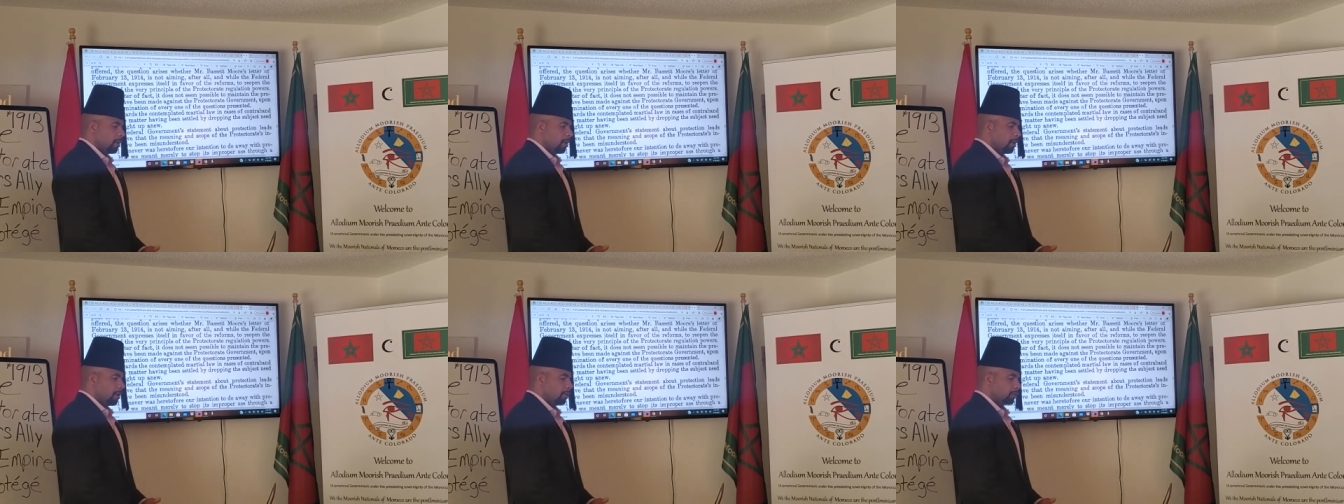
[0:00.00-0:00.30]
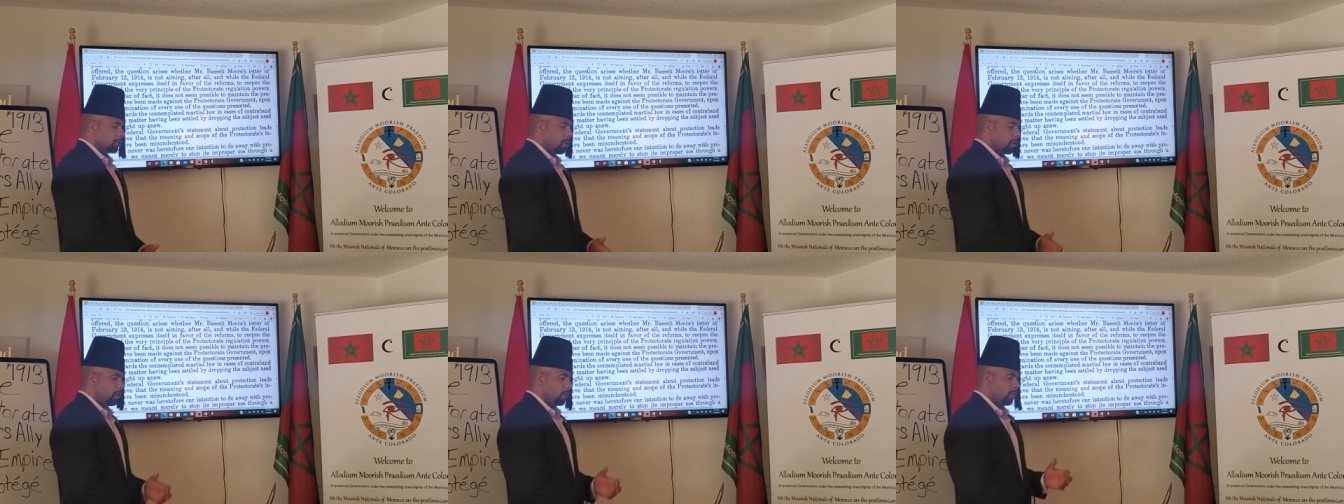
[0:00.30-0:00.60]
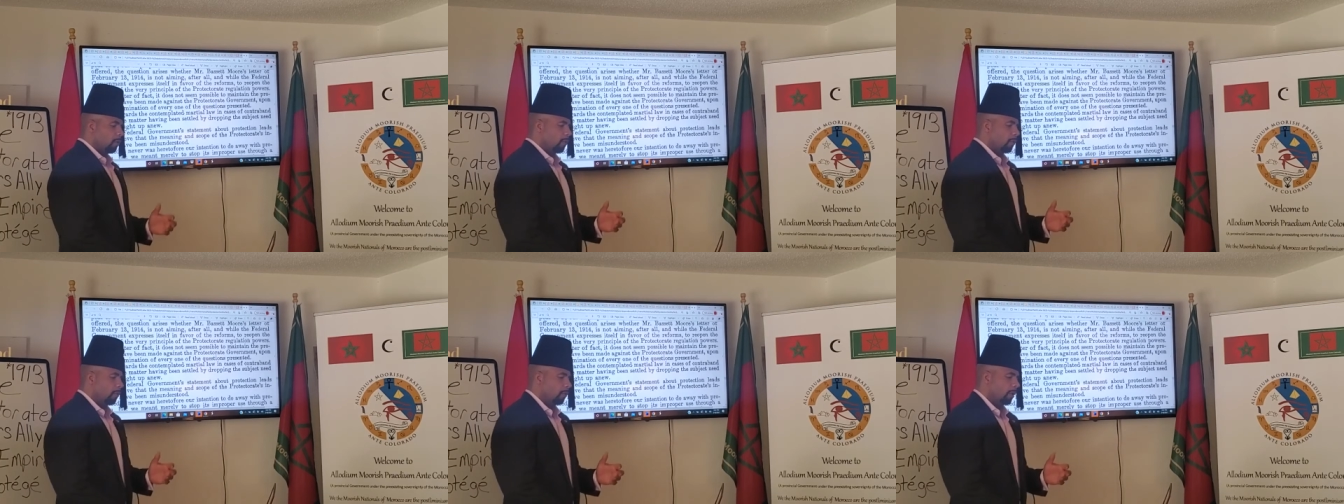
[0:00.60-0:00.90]

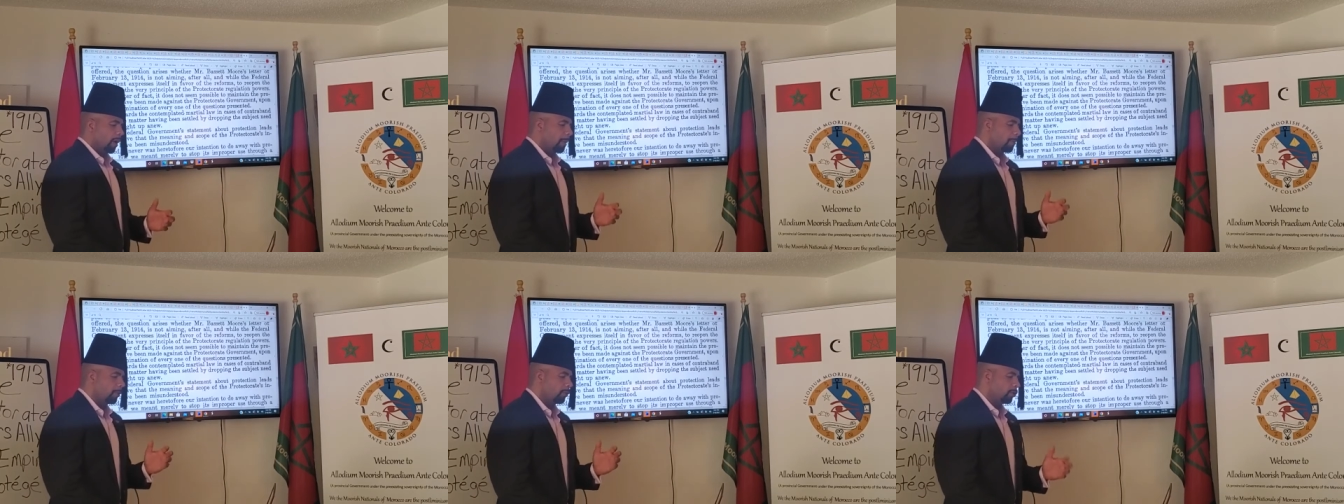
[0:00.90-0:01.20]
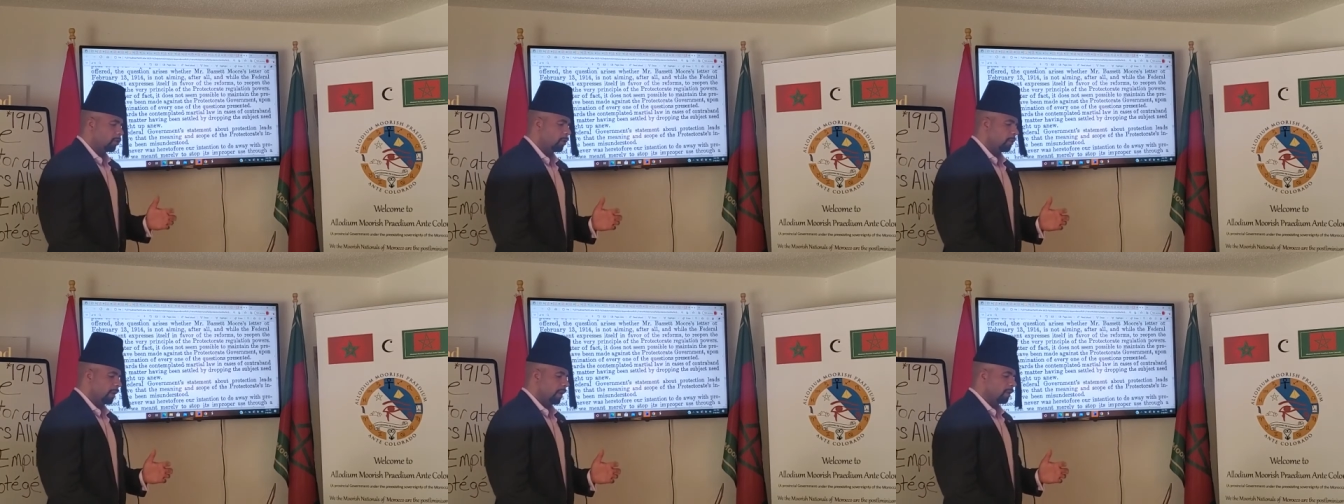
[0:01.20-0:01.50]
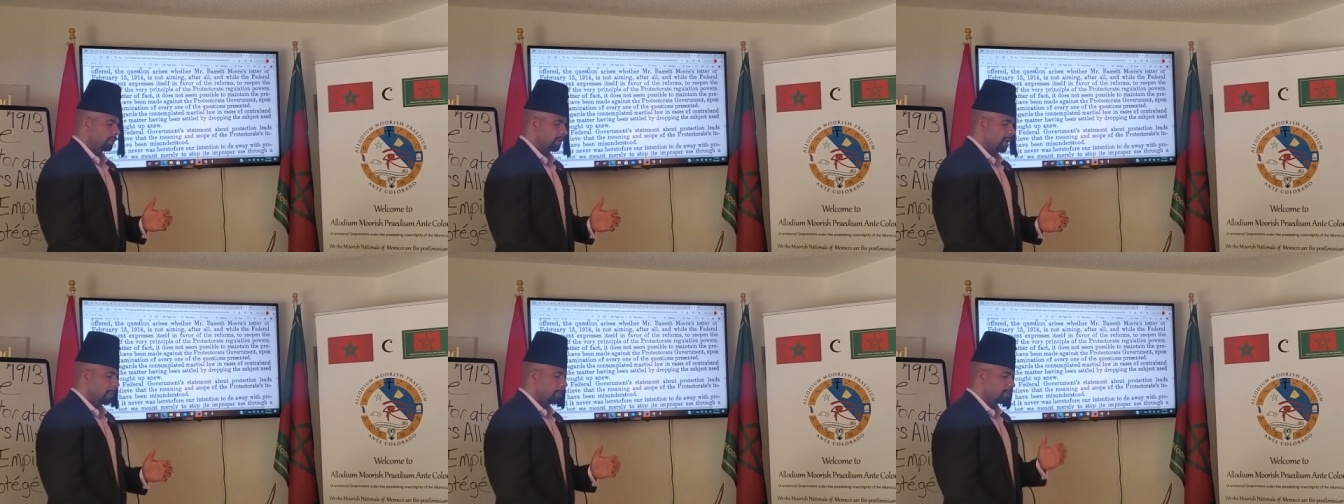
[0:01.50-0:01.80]
So what I'm going to do
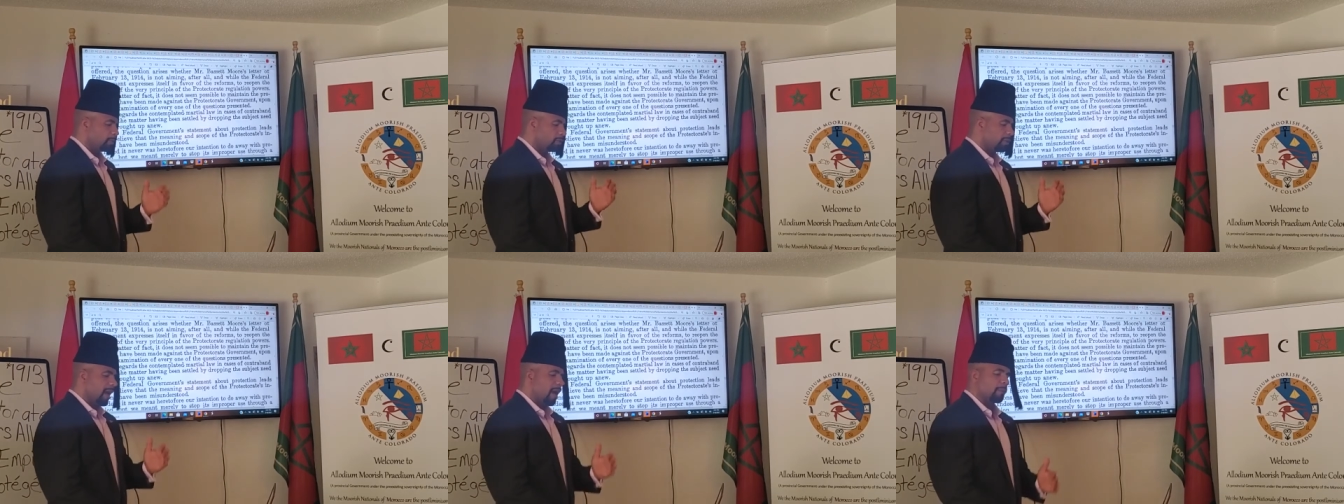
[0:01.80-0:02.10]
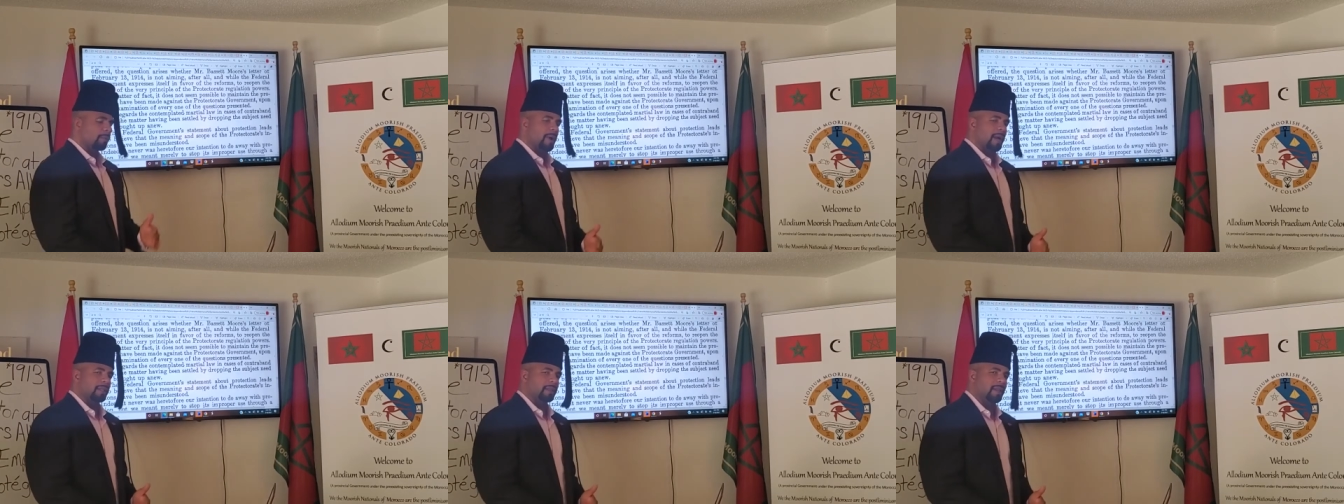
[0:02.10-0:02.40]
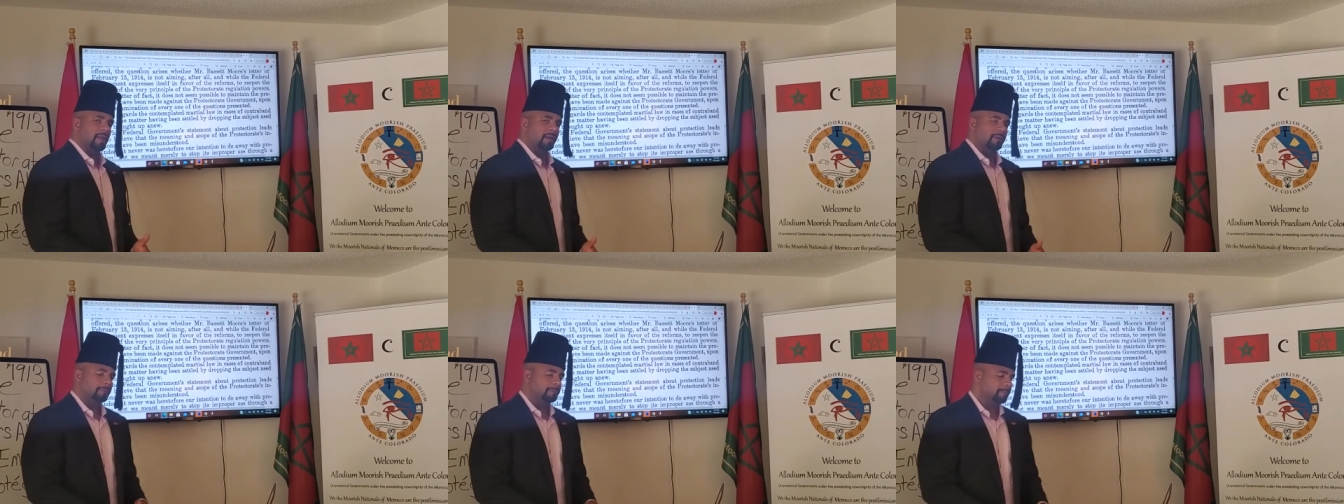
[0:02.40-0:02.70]
is I'm going to stop right there